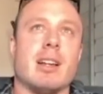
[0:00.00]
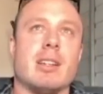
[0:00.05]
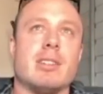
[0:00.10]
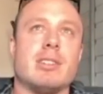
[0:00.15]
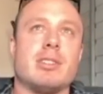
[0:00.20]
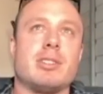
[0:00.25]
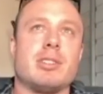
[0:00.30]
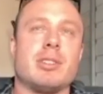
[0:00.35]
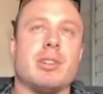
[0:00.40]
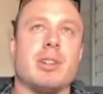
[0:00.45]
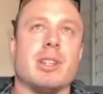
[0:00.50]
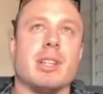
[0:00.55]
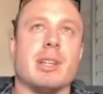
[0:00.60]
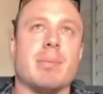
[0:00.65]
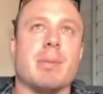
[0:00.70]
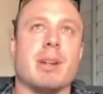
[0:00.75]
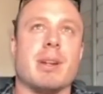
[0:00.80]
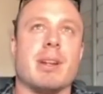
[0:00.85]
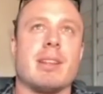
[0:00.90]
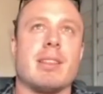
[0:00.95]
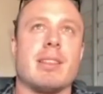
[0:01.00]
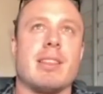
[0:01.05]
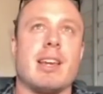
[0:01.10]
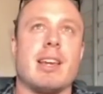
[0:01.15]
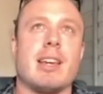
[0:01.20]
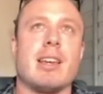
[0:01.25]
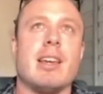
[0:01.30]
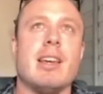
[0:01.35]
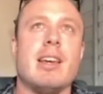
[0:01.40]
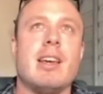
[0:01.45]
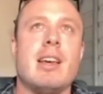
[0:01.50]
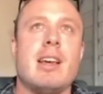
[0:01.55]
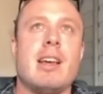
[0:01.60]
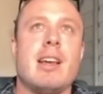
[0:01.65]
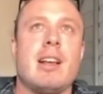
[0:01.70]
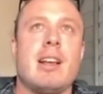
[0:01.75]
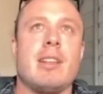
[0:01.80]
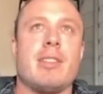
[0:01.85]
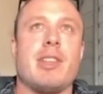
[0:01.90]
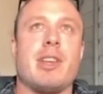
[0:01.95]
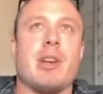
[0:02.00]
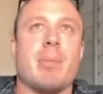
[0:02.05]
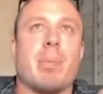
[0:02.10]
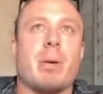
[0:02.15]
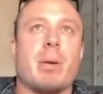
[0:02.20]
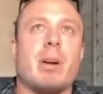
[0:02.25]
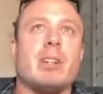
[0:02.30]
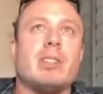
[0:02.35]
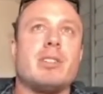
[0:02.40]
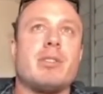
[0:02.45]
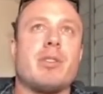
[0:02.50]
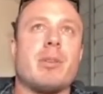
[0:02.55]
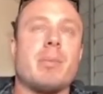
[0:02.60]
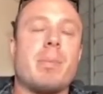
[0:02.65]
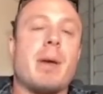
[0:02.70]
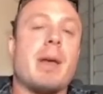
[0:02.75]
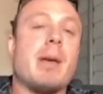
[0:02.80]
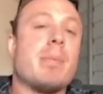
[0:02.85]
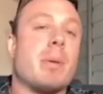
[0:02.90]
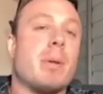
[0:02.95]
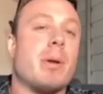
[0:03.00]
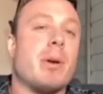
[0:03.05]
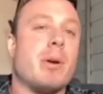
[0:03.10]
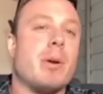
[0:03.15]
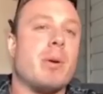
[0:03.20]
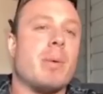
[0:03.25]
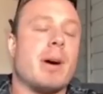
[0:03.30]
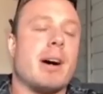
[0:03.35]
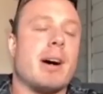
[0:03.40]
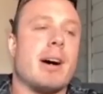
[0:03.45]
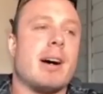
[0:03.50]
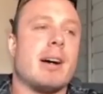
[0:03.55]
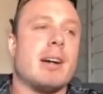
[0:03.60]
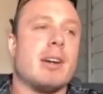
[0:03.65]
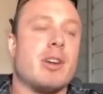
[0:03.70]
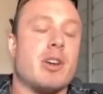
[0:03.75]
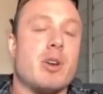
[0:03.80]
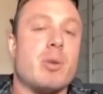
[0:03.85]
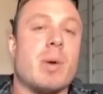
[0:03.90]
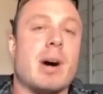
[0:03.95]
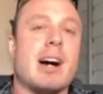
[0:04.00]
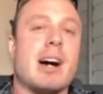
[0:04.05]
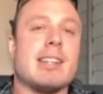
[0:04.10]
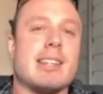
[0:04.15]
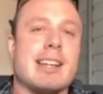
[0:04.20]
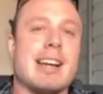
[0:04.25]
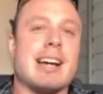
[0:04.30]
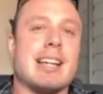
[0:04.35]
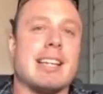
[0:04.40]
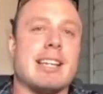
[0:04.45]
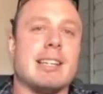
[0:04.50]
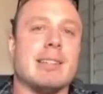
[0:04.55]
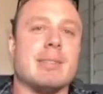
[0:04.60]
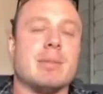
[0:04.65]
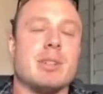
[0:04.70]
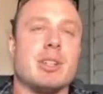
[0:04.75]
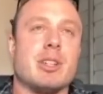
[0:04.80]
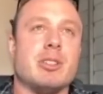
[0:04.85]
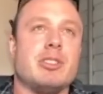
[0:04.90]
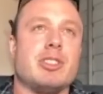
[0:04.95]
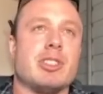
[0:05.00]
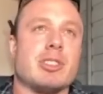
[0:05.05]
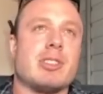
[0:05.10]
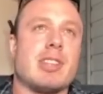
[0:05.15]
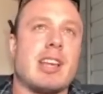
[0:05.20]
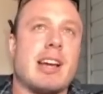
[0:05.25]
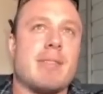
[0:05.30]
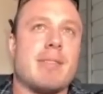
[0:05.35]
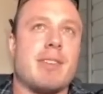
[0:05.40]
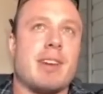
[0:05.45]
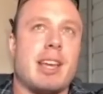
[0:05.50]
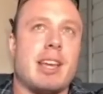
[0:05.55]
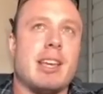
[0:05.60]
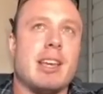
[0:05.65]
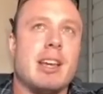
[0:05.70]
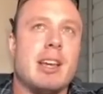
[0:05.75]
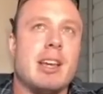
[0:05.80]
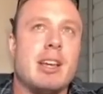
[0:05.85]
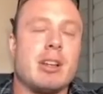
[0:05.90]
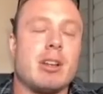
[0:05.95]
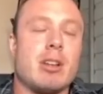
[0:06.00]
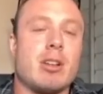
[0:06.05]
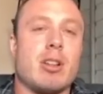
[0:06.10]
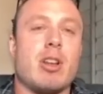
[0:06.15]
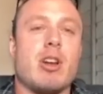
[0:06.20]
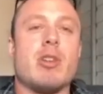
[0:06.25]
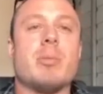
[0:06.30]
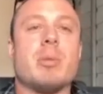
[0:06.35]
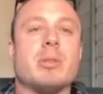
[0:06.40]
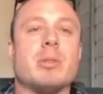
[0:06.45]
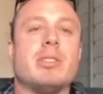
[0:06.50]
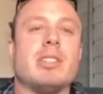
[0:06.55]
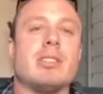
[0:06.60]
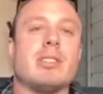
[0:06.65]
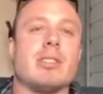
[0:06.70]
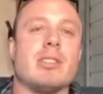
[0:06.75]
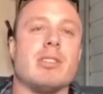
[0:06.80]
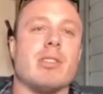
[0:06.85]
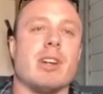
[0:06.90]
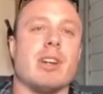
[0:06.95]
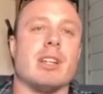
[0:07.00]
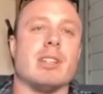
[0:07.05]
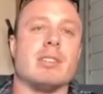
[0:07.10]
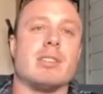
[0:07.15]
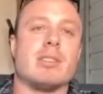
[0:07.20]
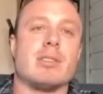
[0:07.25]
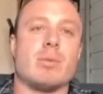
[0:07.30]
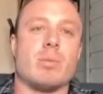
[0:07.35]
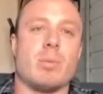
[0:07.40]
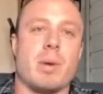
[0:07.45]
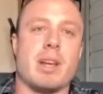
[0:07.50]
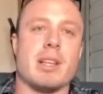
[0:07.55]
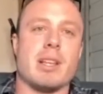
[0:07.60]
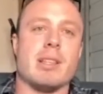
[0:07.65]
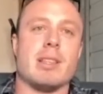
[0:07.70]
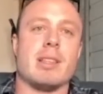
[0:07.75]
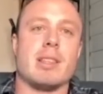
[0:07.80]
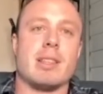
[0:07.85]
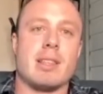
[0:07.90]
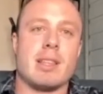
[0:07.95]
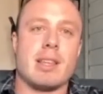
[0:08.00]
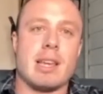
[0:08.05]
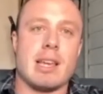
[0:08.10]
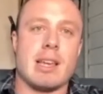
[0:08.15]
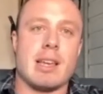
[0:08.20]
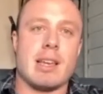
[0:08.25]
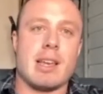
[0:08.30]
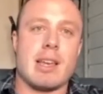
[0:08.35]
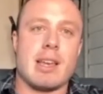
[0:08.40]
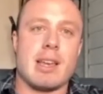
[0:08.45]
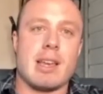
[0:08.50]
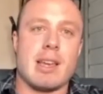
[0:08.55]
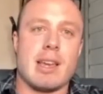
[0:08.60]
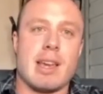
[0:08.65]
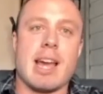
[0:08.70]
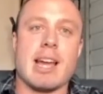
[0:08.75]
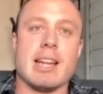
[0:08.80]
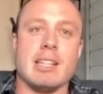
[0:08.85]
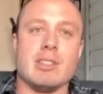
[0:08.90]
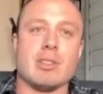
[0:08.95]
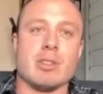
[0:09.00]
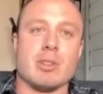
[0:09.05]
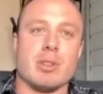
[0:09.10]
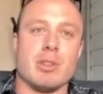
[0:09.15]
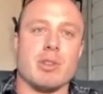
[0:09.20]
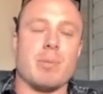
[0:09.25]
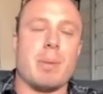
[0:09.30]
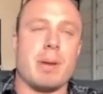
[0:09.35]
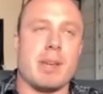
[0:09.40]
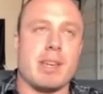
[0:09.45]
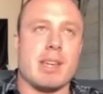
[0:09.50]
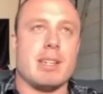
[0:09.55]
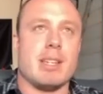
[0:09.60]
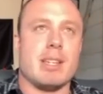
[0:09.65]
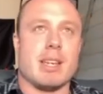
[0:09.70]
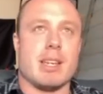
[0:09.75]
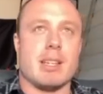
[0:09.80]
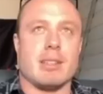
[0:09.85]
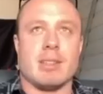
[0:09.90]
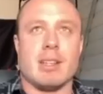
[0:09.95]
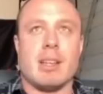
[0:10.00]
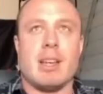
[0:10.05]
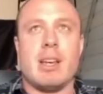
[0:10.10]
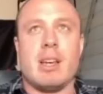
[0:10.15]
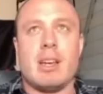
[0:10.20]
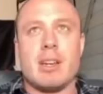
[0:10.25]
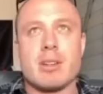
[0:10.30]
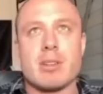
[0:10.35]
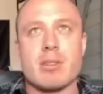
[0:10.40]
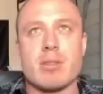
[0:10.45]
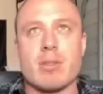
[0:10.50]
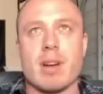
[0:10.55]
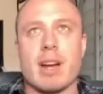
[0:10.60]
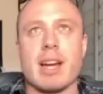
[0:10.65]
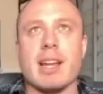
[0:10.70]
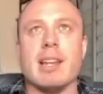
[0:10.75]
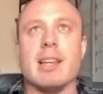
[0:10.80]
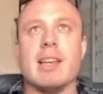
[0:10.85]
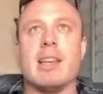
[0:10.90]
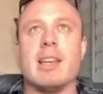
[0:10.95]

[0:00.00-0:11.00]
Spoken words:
shortly. But I think the approach from people who are natty, who just have a global disagreement with any sort of PEDs, great.